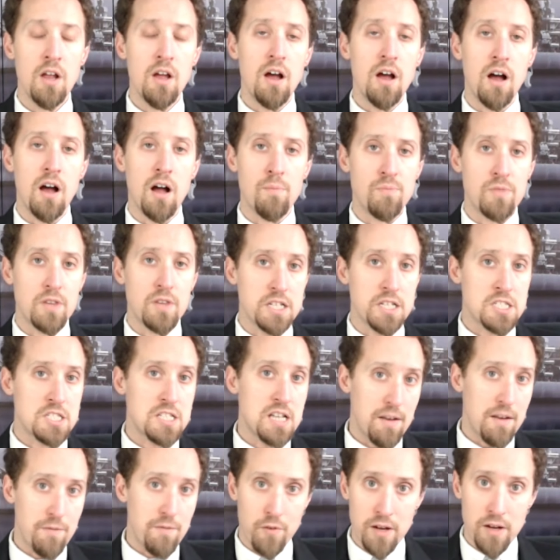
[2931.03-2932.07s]
Um, let's
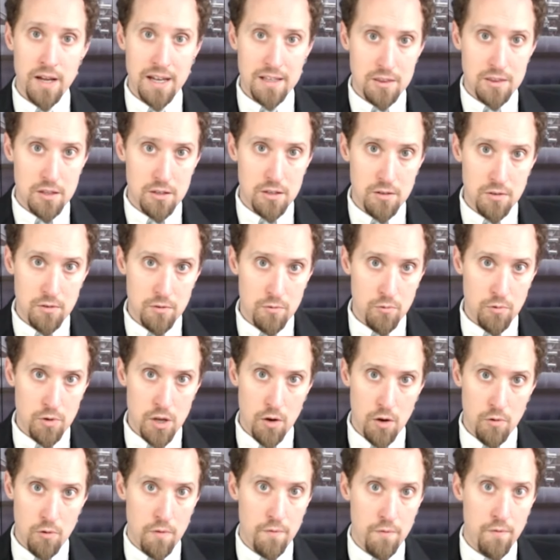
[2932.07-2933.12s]
not forget the
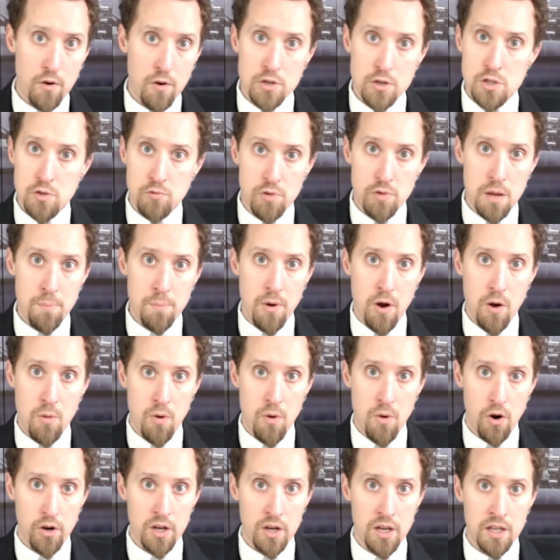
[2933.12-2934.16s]
you know reverse repo
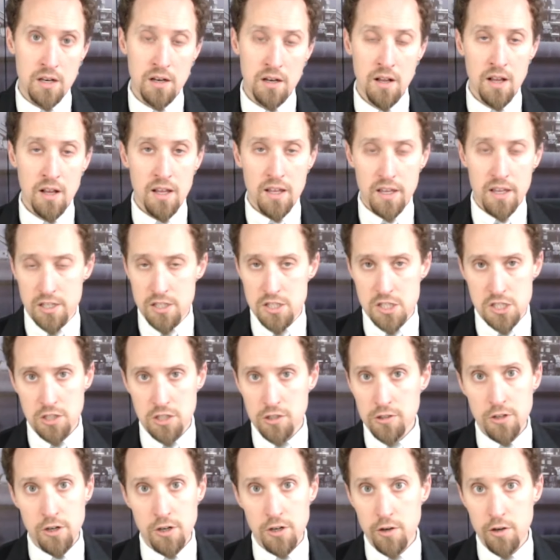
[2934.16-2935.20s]
market is
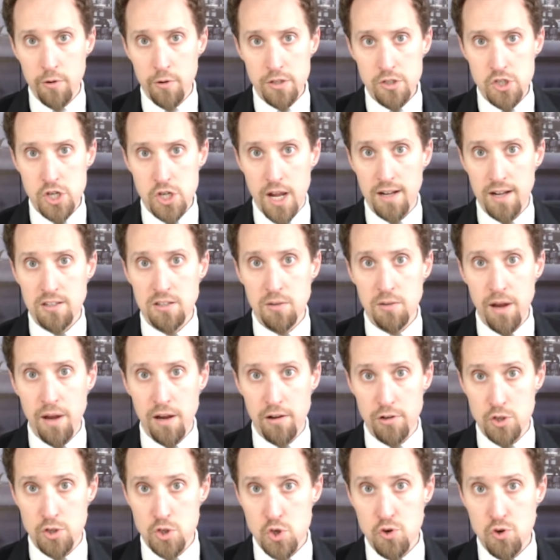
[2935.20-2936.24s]
still going to inject
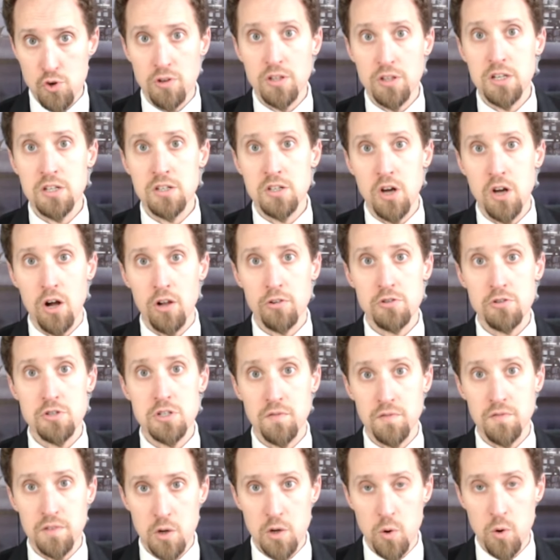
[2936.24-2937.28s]
about a trillion dollars
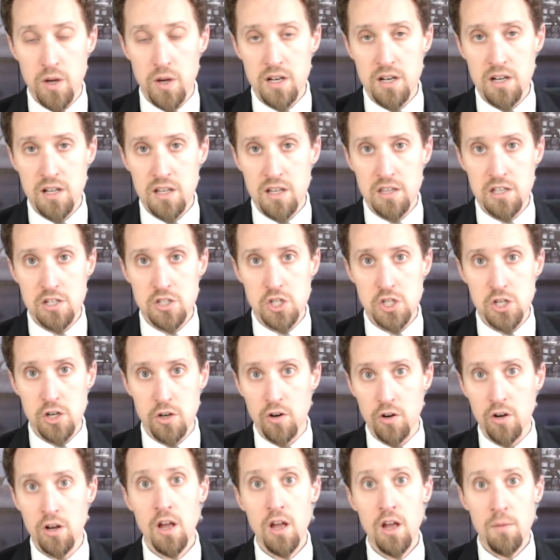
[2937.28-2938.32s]
of liquidity this
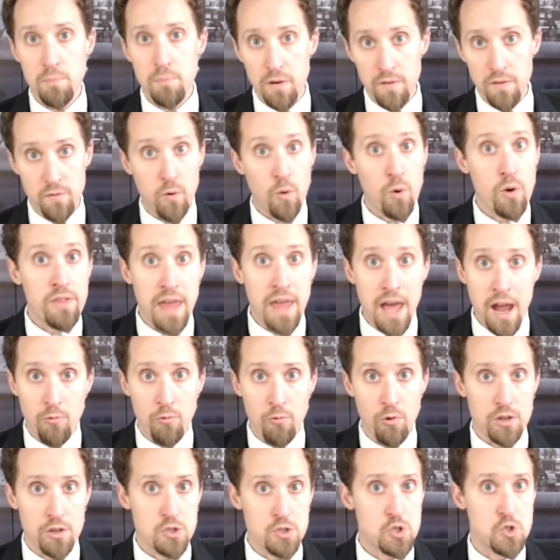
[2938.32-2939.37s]
year before that
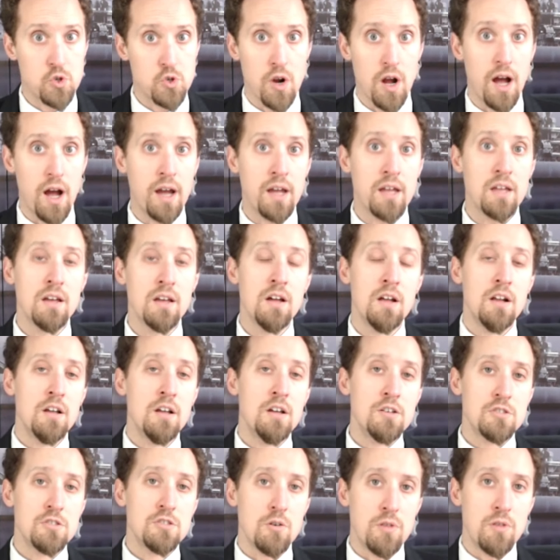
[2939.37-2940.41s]
runs dry.
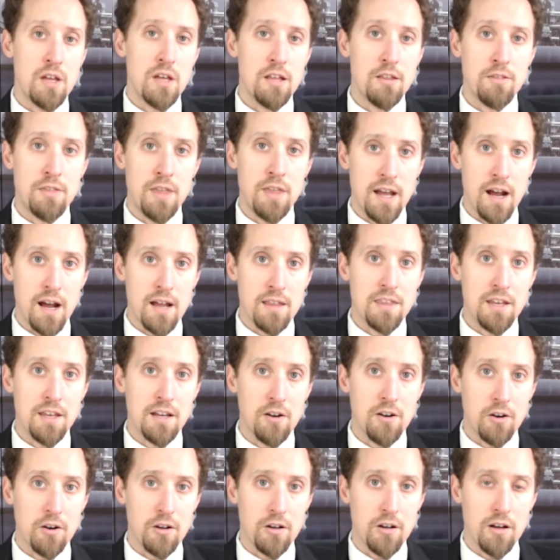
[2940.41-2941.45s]
So they they I think
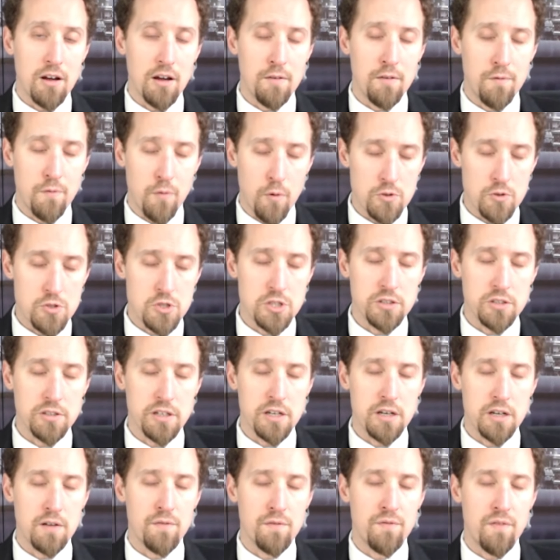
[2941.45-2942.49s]
are unfortunately
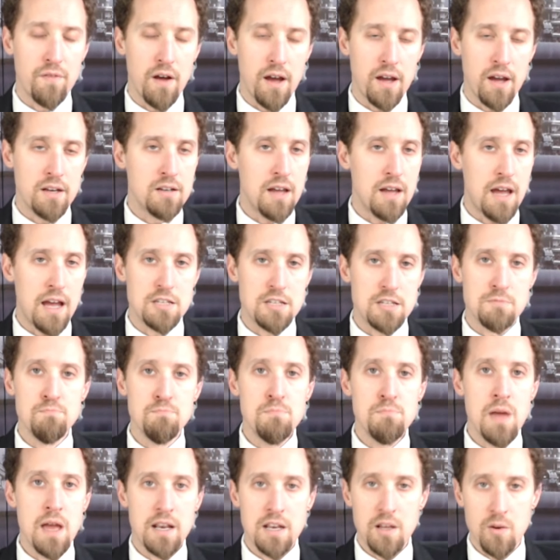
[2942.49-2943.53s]
going to find as
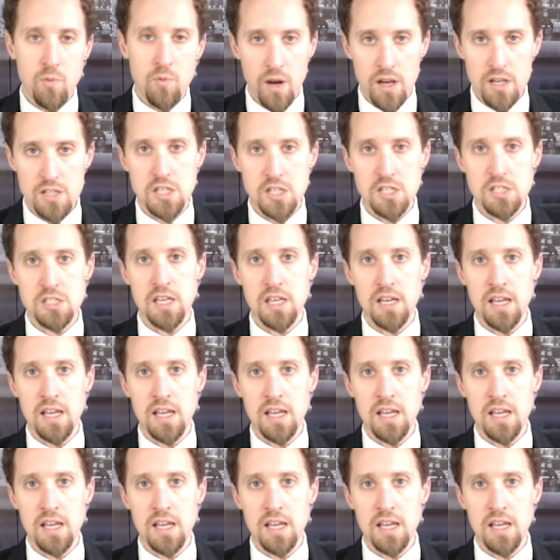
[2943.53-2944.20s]
many ways as they